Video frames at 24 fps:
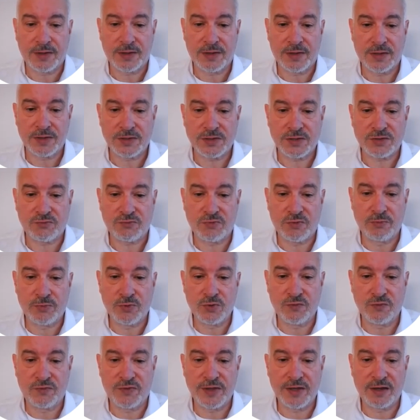Let's just
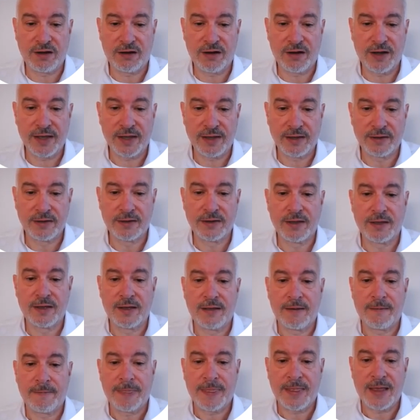remove the I,
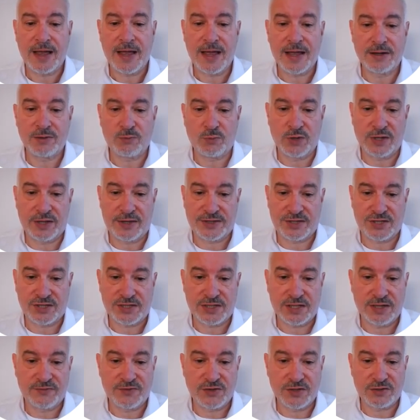and it just
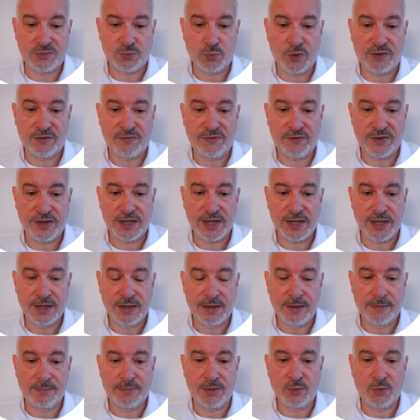leaves us with a V,
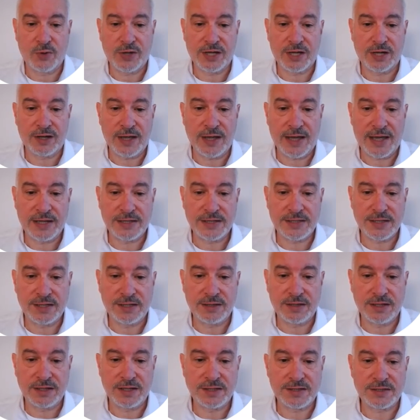but we're going to add
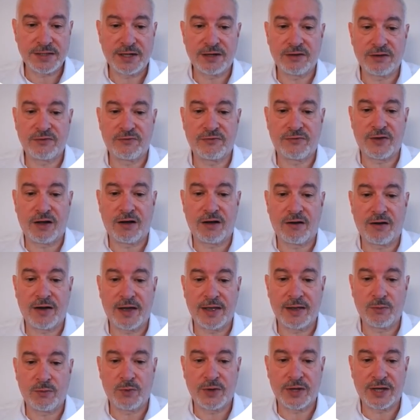in, instead of
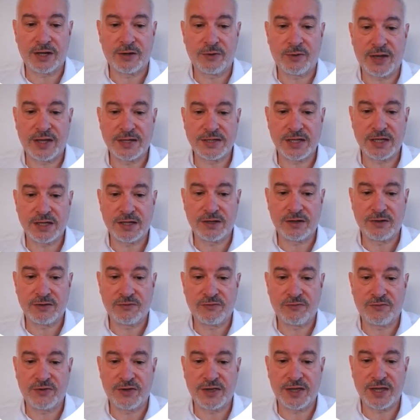I, we're going to add in
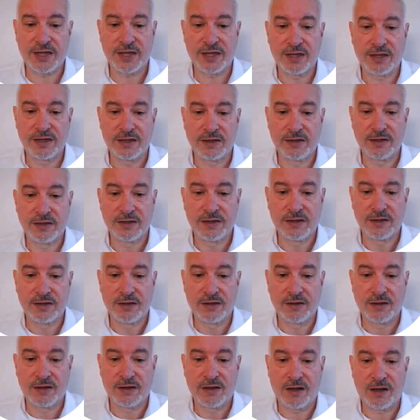V
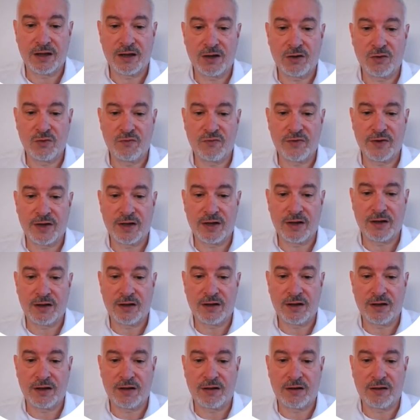over
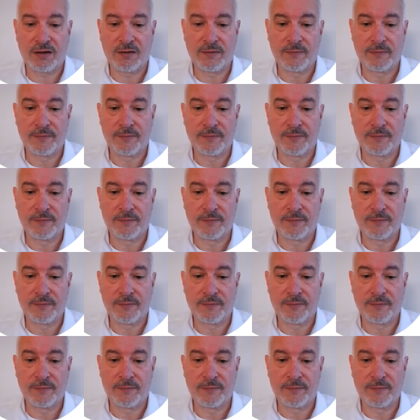R.